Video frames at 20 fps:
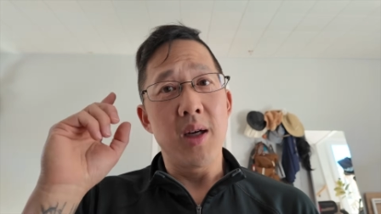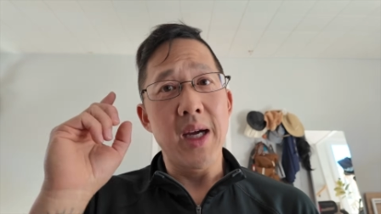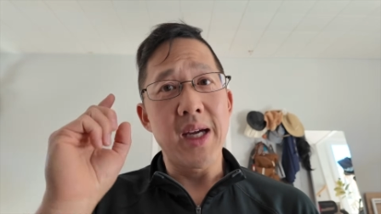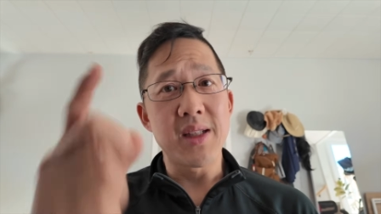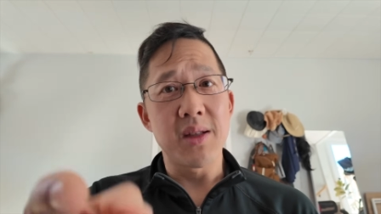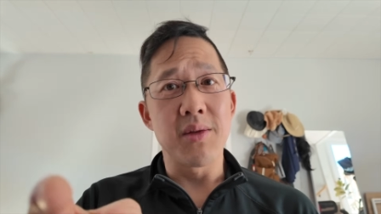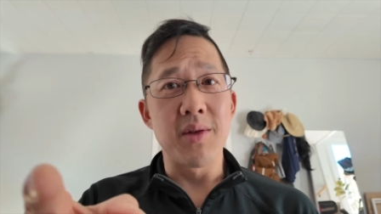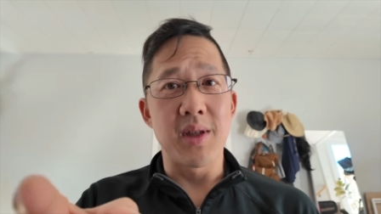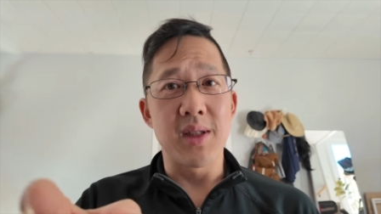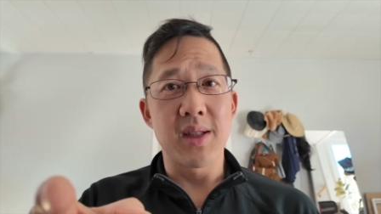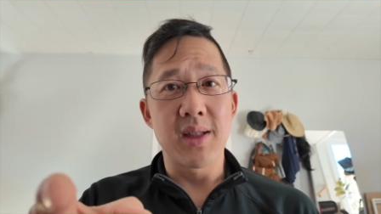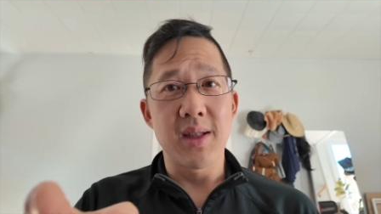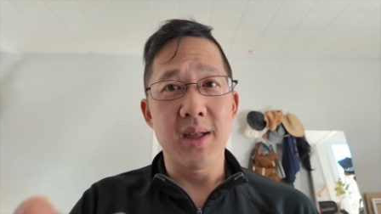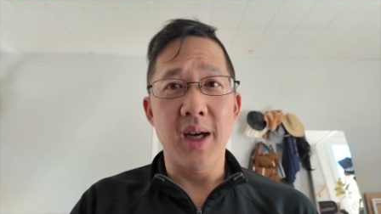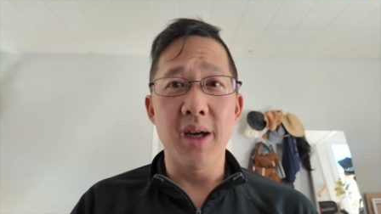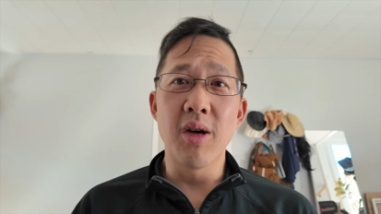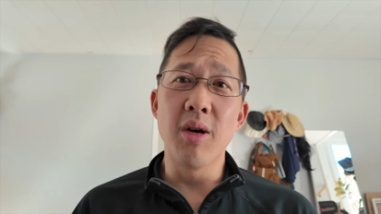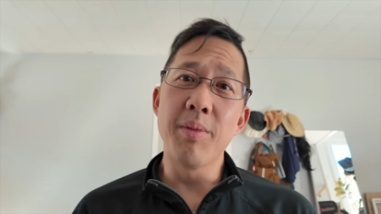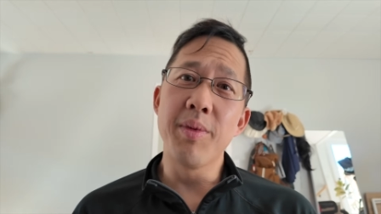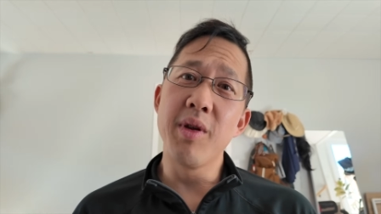as always,
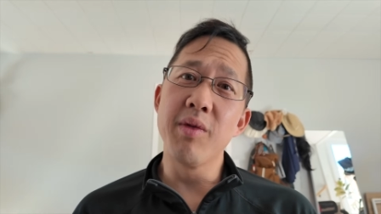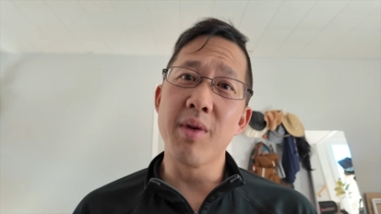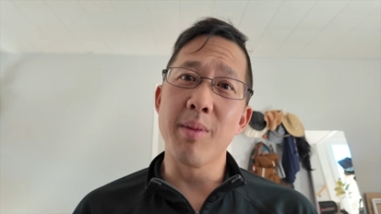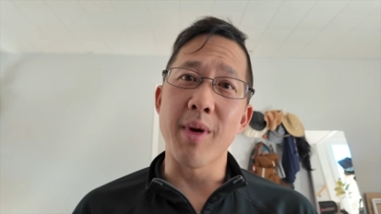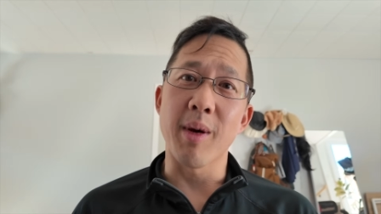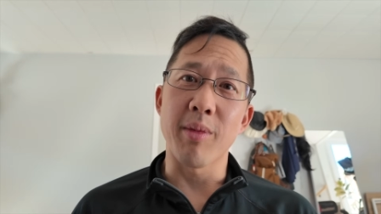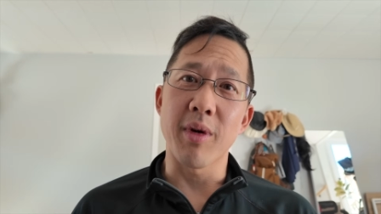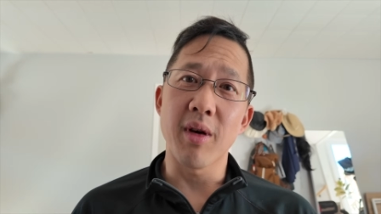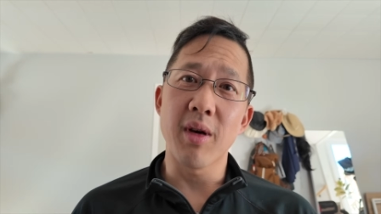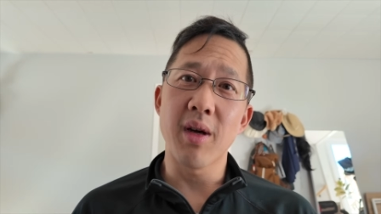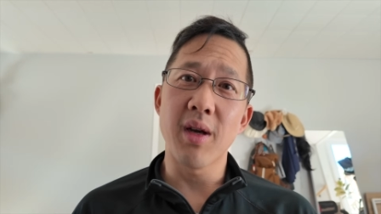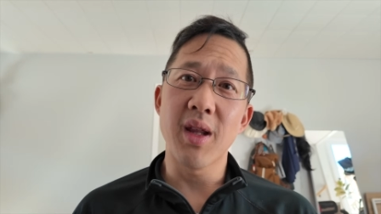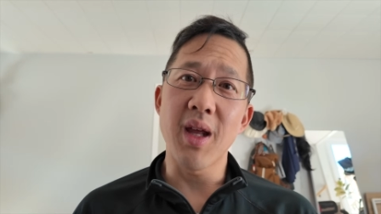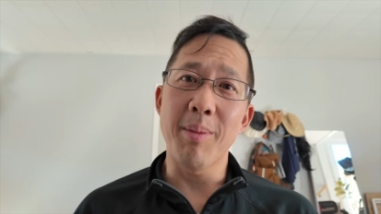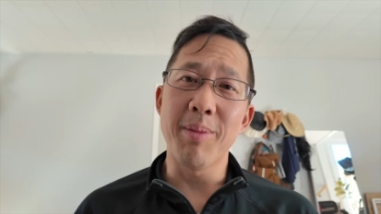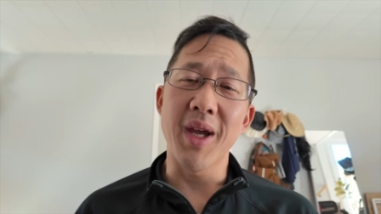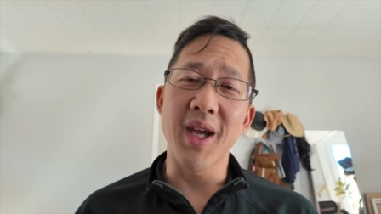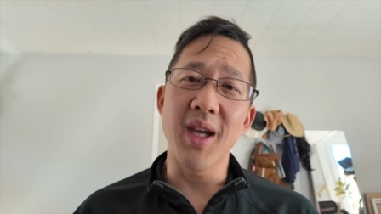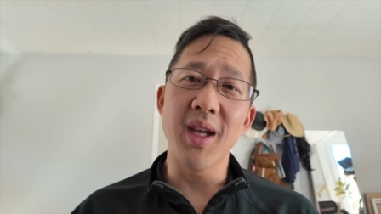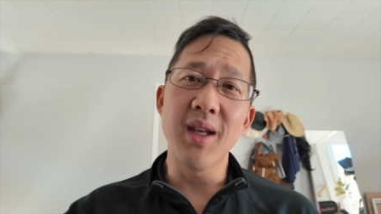I hope you remember
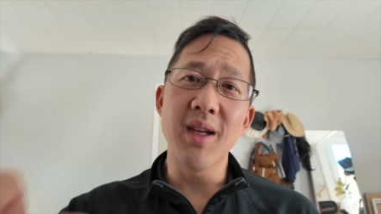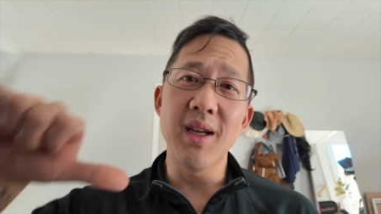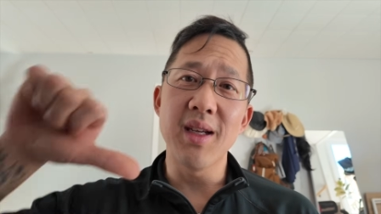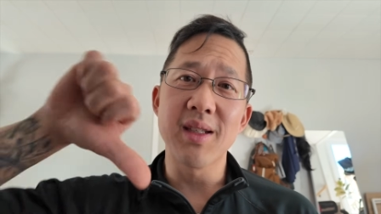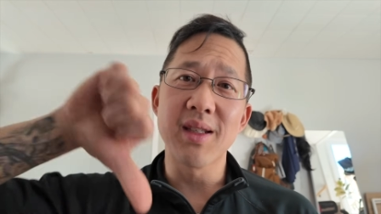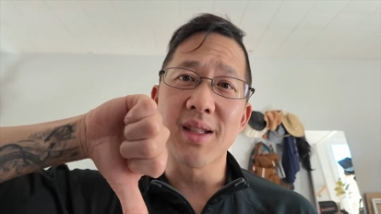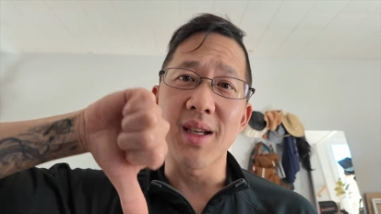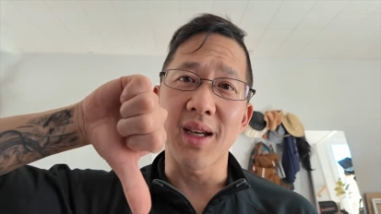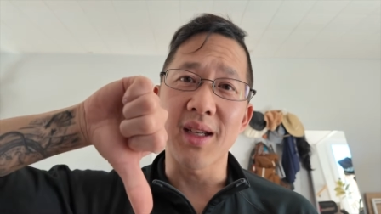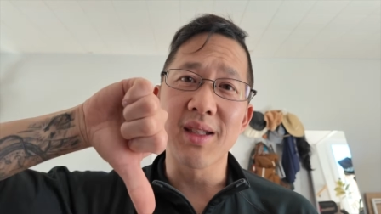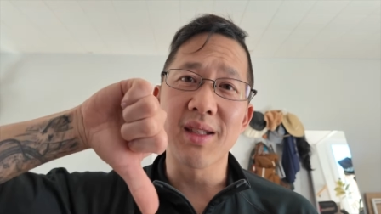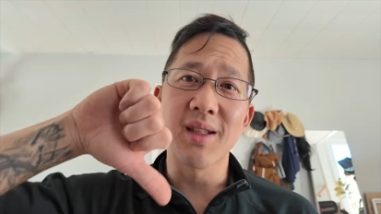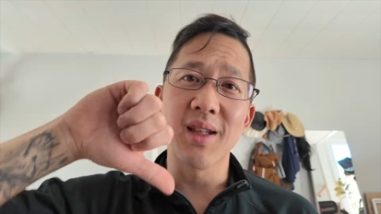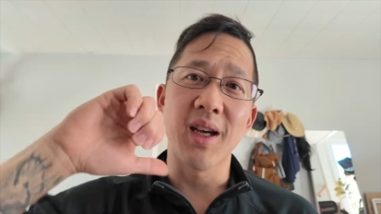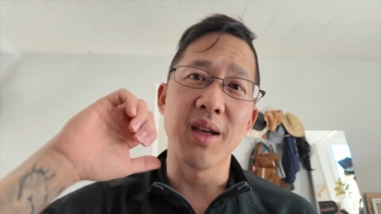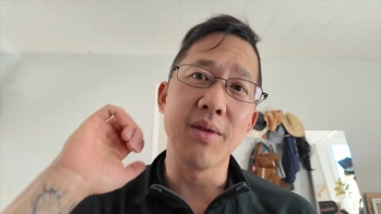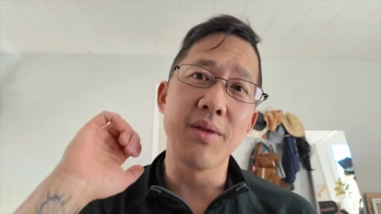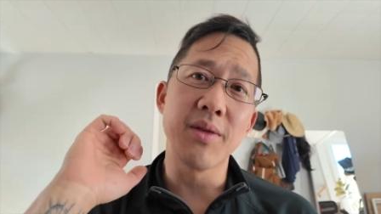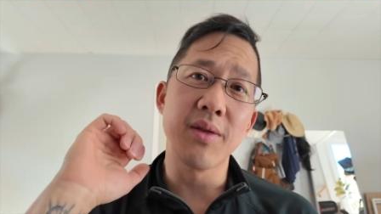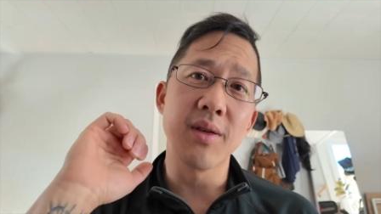that pain sucks,
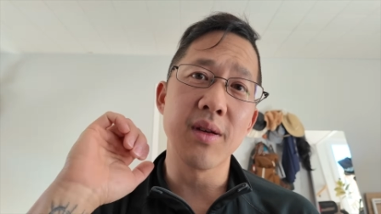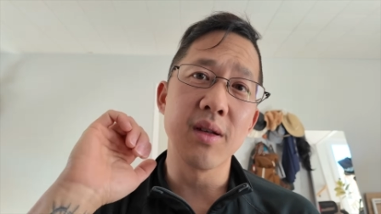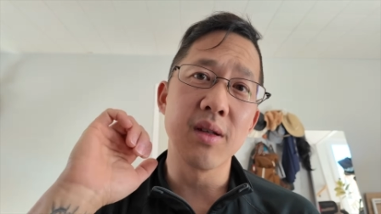life